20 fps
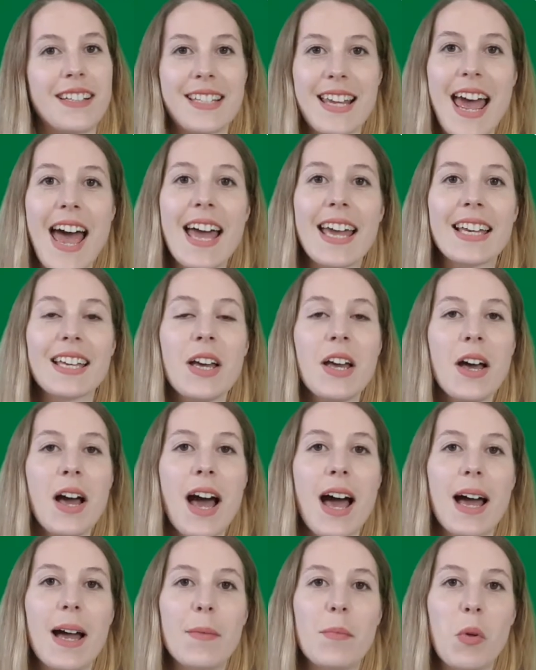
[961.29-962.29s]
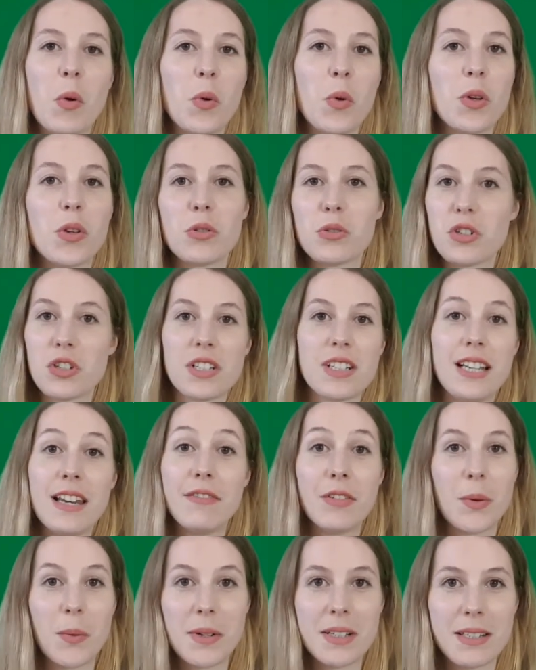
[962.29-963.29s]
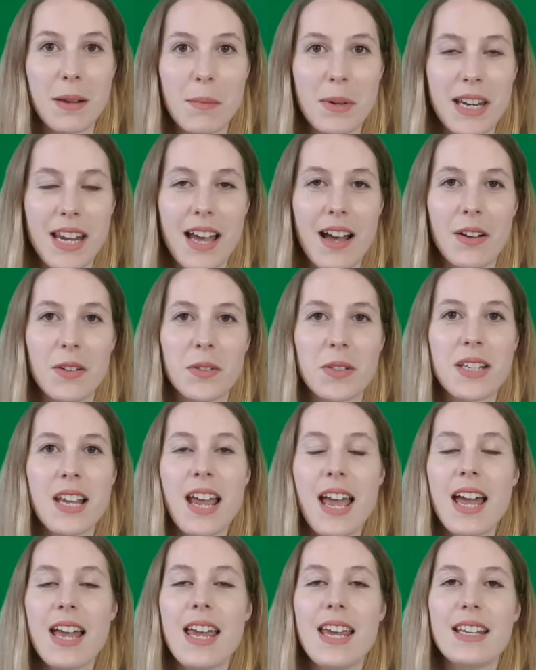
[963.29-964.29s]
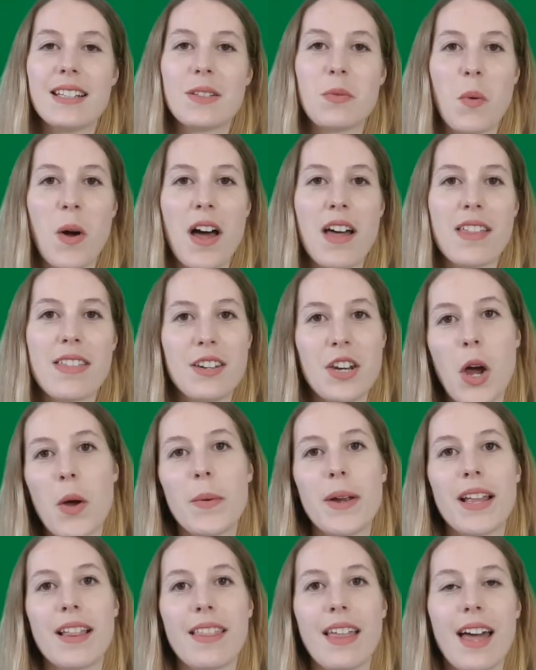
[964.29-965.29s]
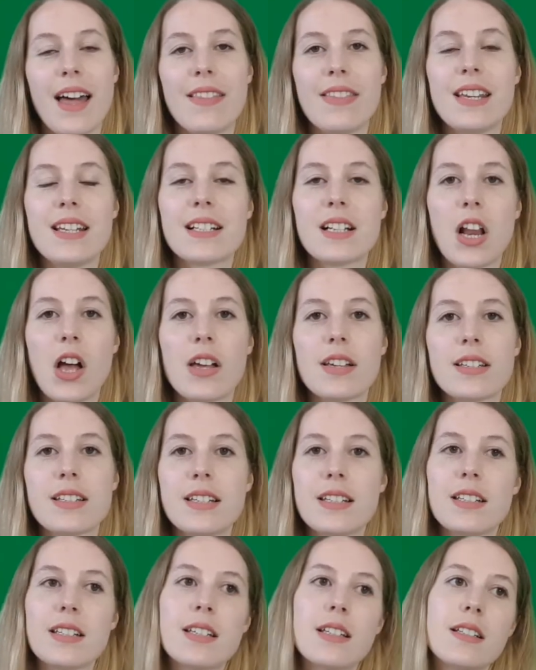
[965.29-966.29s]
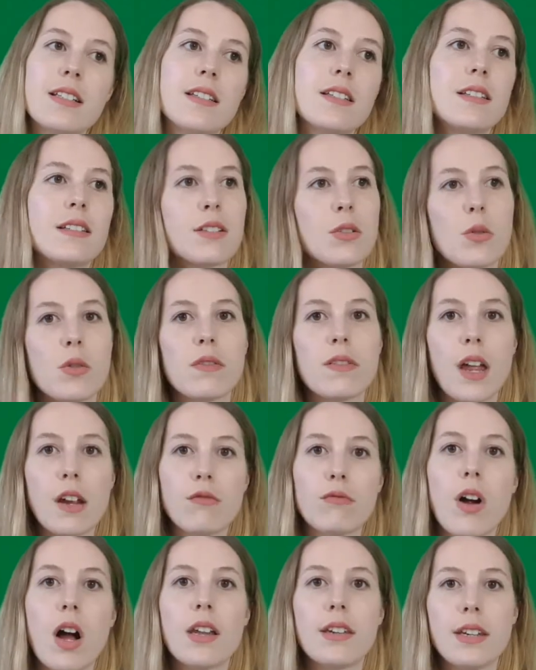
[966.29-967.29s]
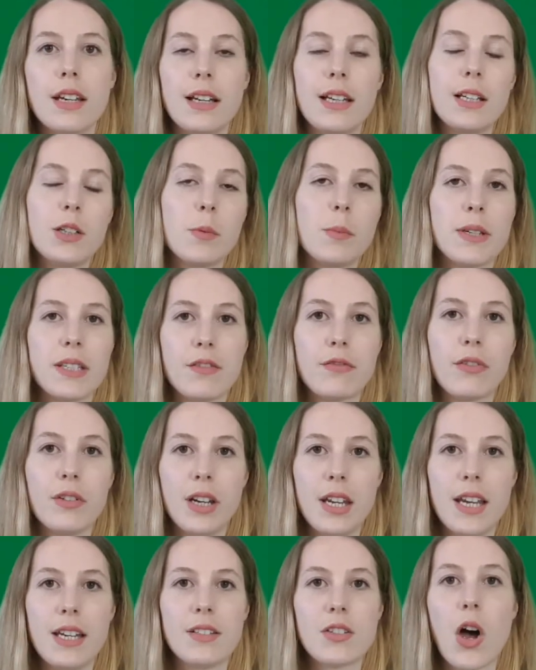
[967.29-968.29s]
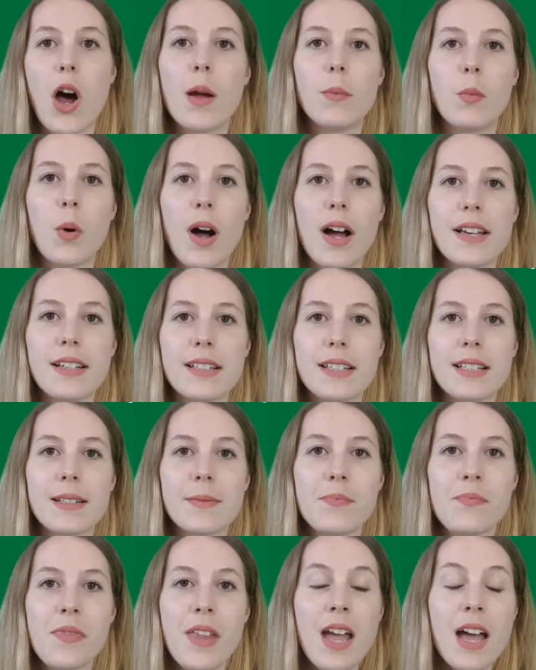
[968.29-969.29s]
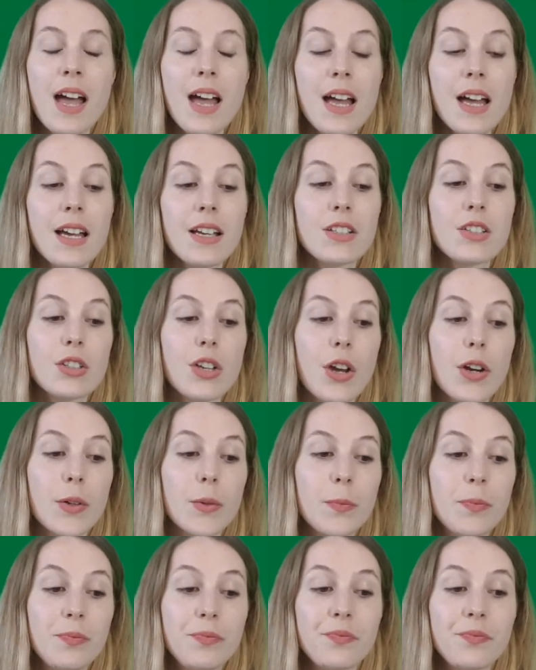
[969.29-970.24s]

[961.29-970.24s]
tech, or you're just living with somebody else, it's worth knowing that these classes can sort of like run a little bit differently time-wise. So